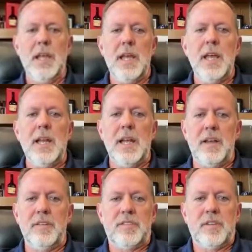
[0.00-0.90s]
It
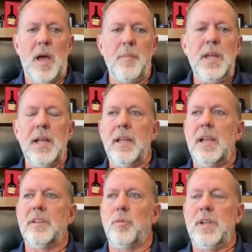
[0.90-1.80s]
is. I mean, it
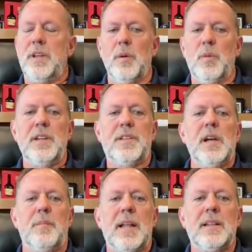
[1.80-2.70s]
is when you
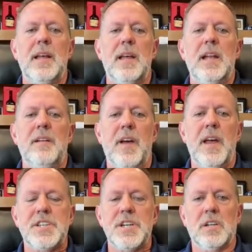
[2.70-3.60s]
think about the
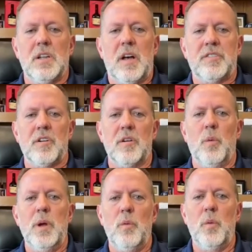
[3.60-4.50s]
innovation cluster.
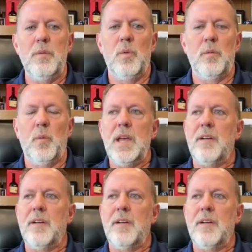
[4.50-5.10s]
We